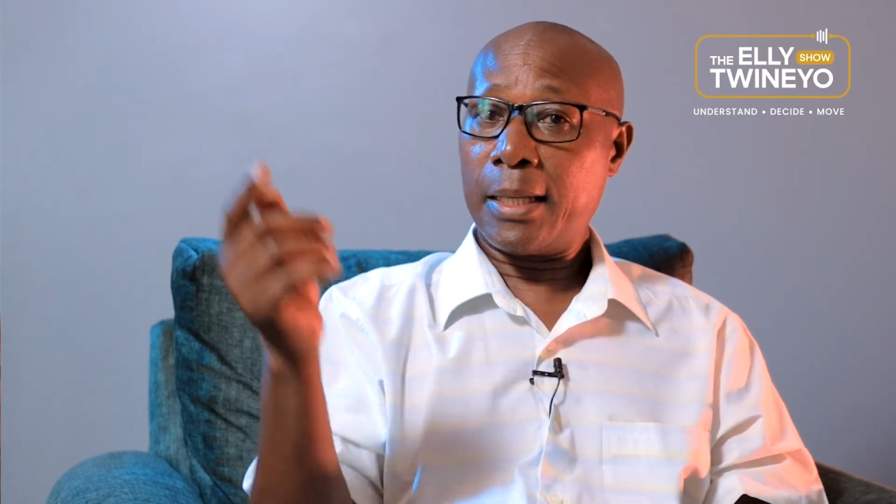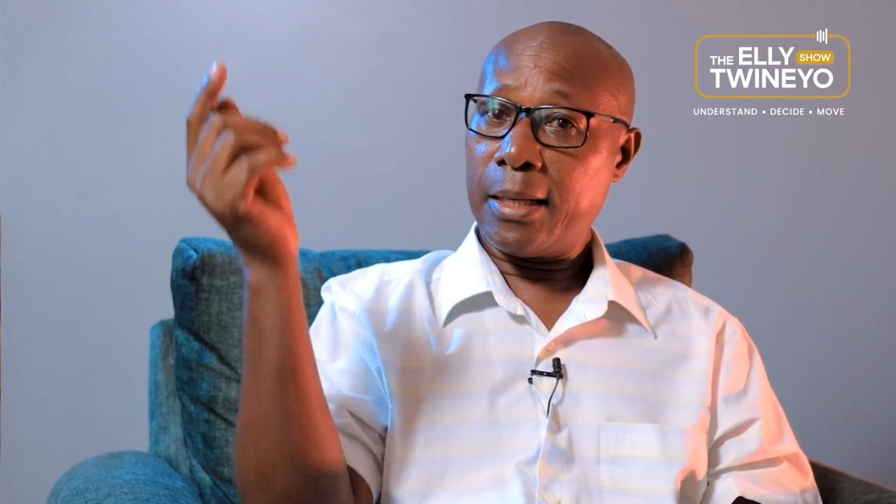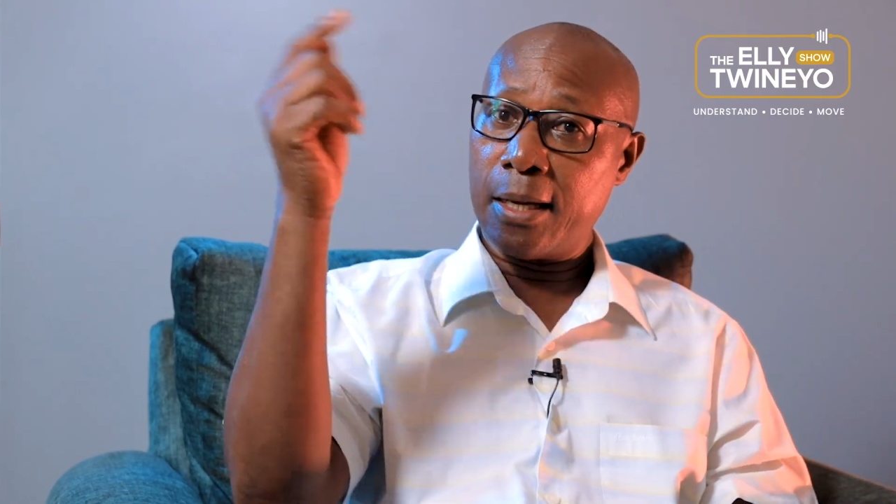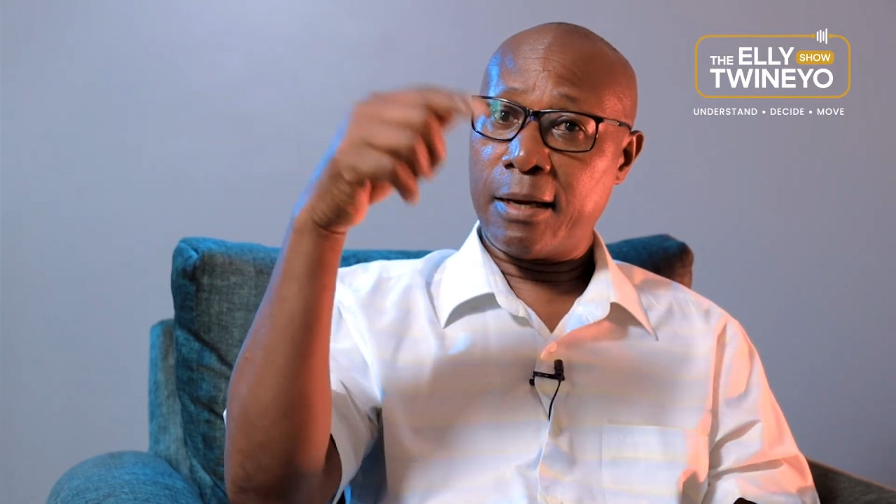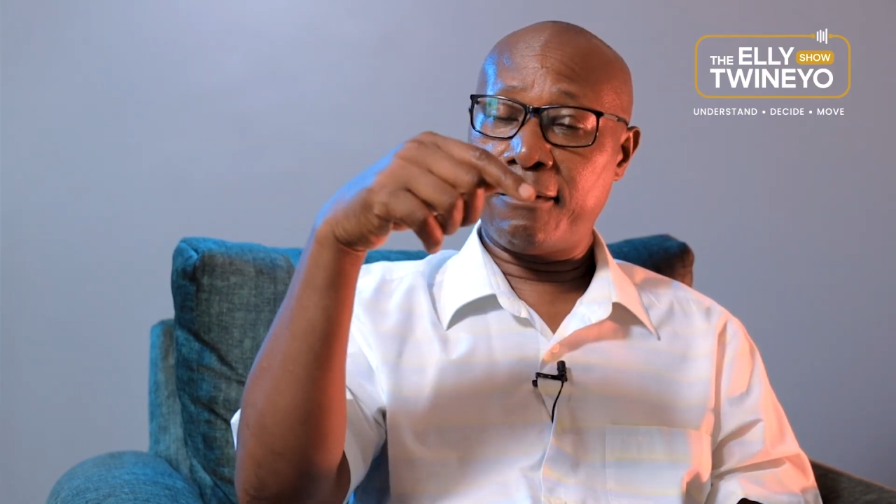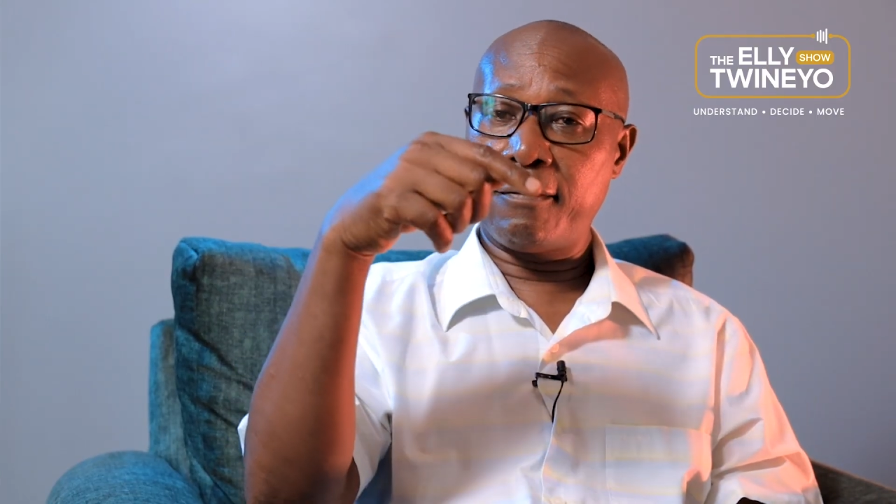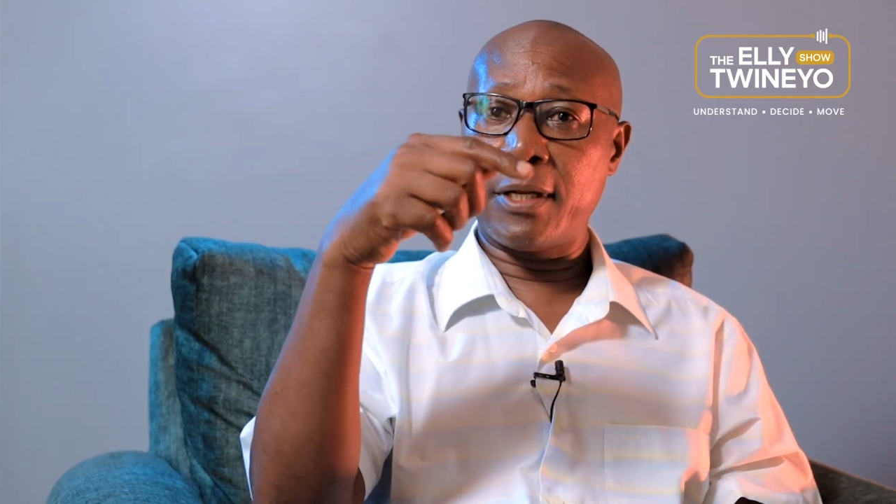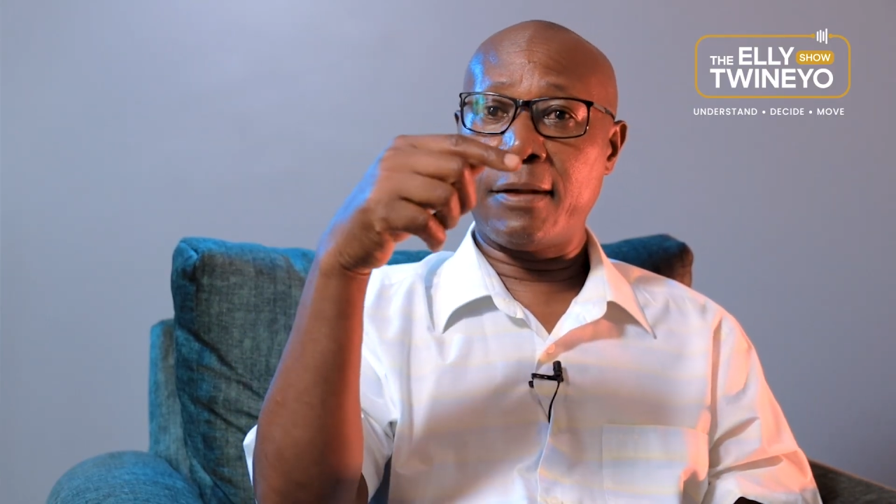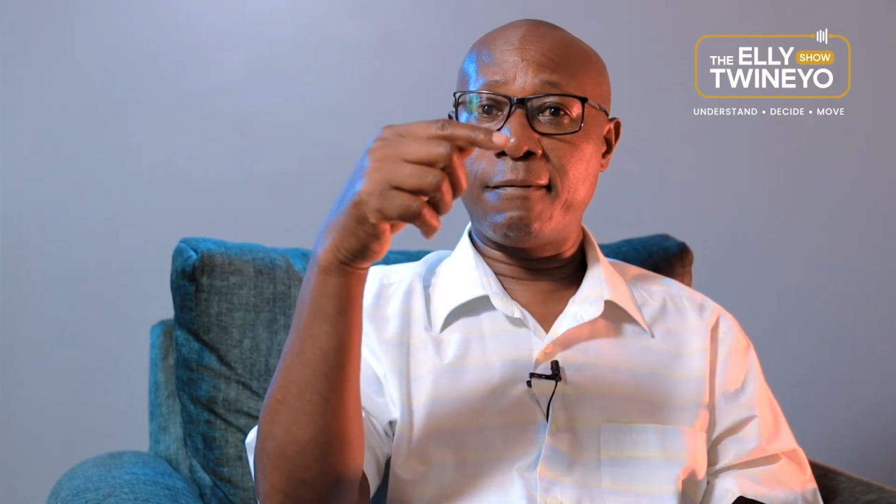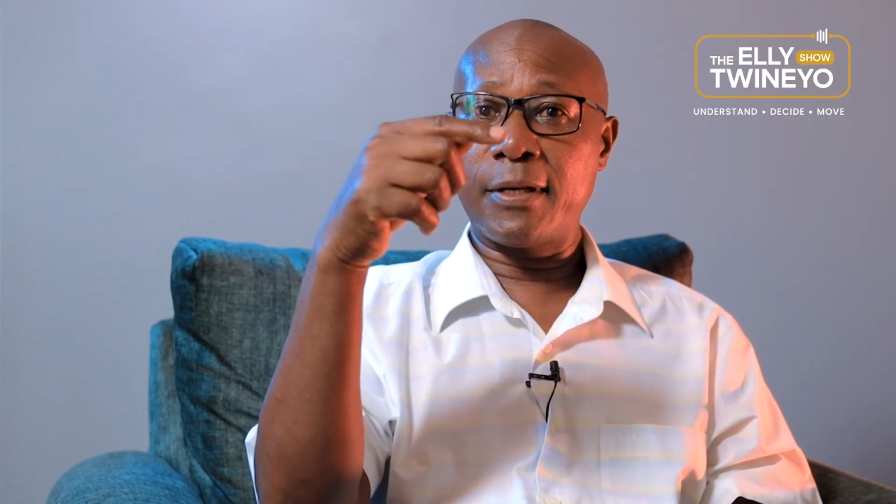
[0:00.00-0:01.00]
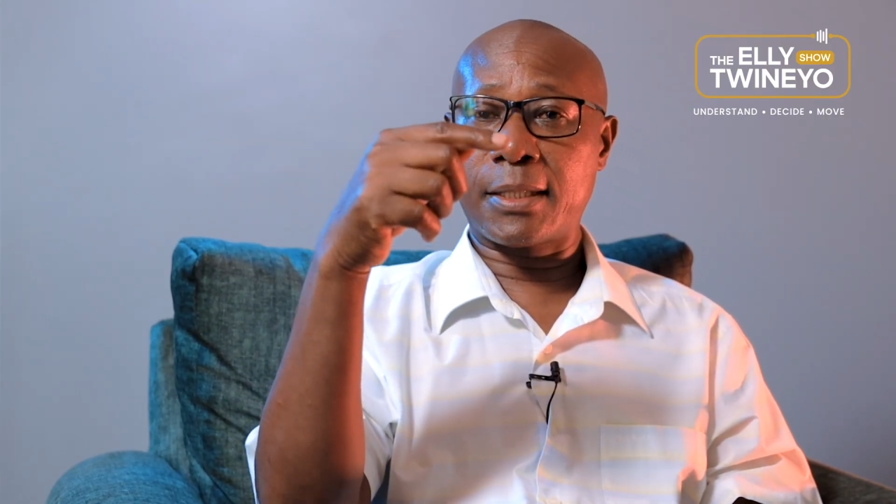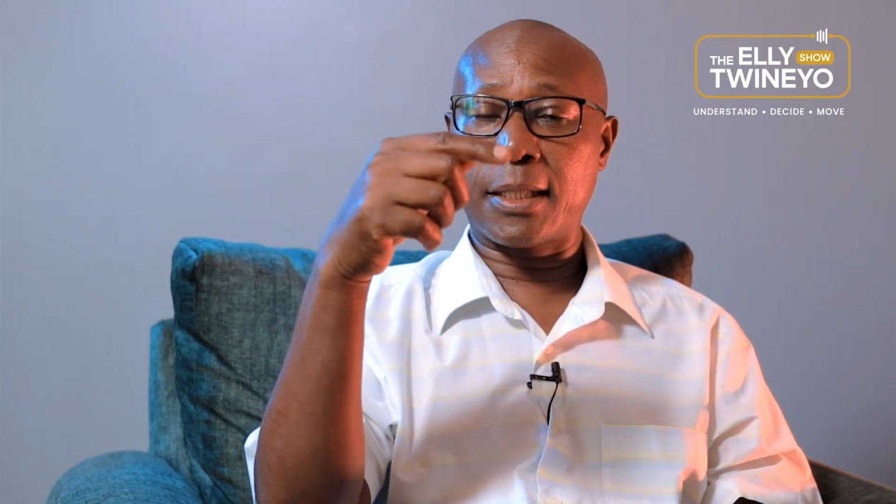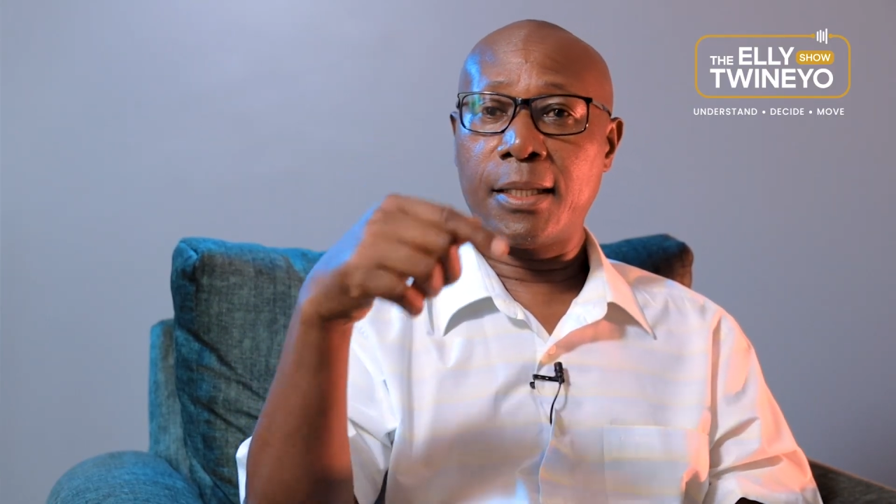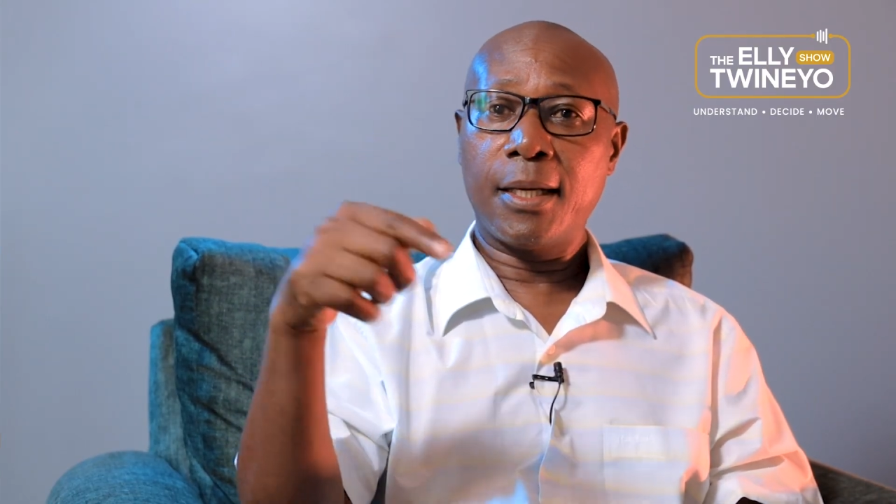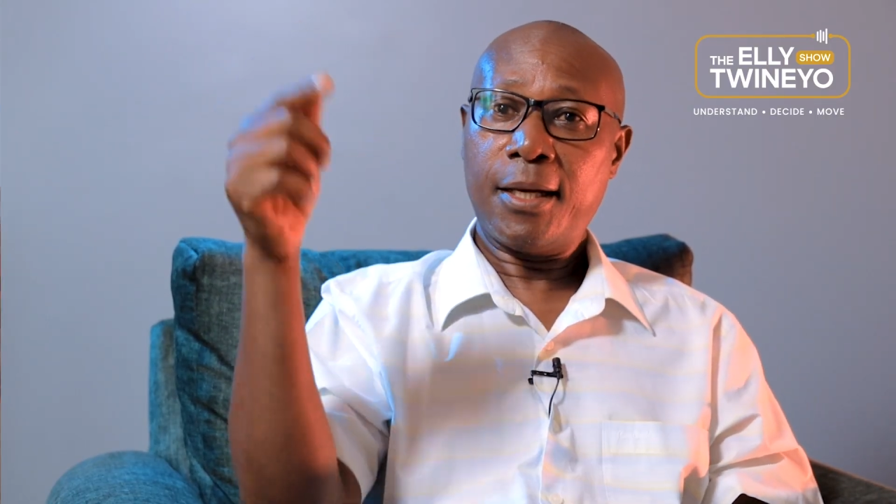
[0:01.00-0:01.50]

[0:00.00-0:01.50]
They have even invested